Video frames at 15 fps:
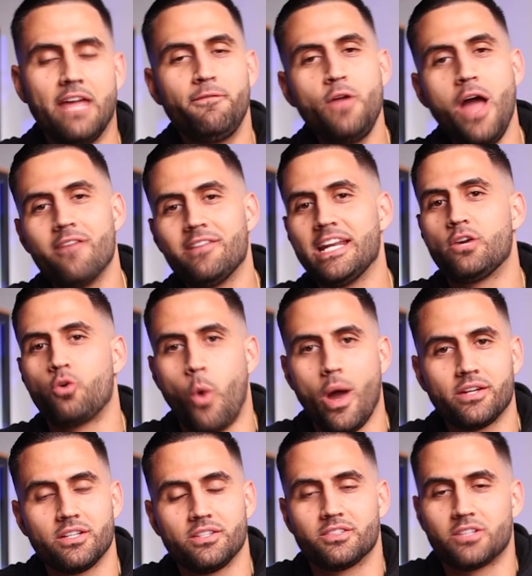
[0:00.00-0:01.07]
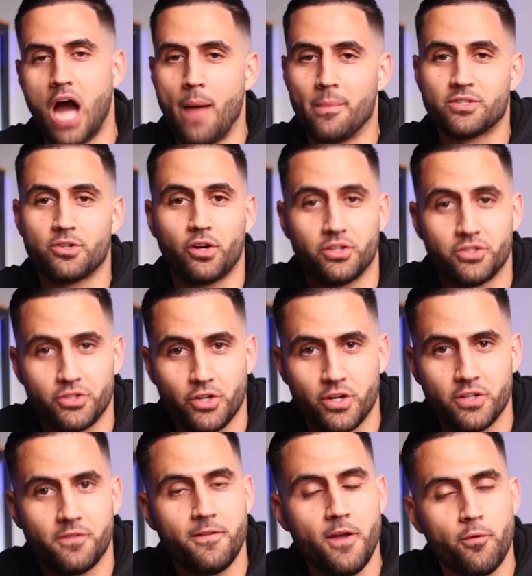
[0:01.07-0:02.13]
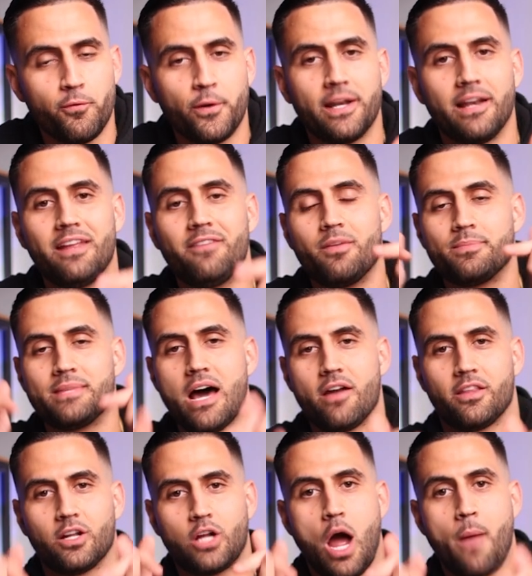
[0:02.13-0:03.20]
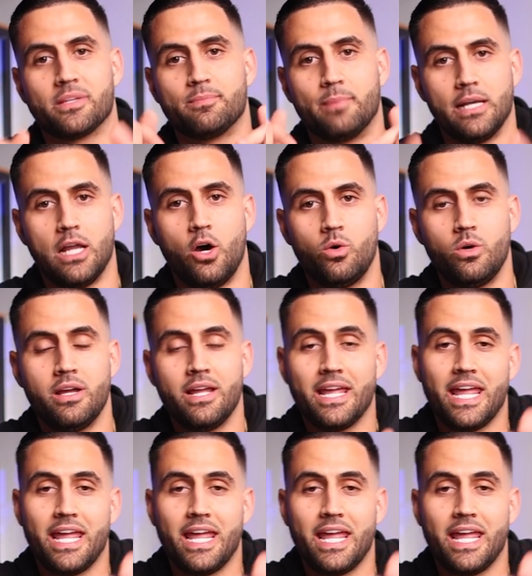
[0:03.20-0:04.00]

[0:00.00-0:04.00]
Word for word: If you have any questions, comments, or concerns, feel free to leave them down in the comments below.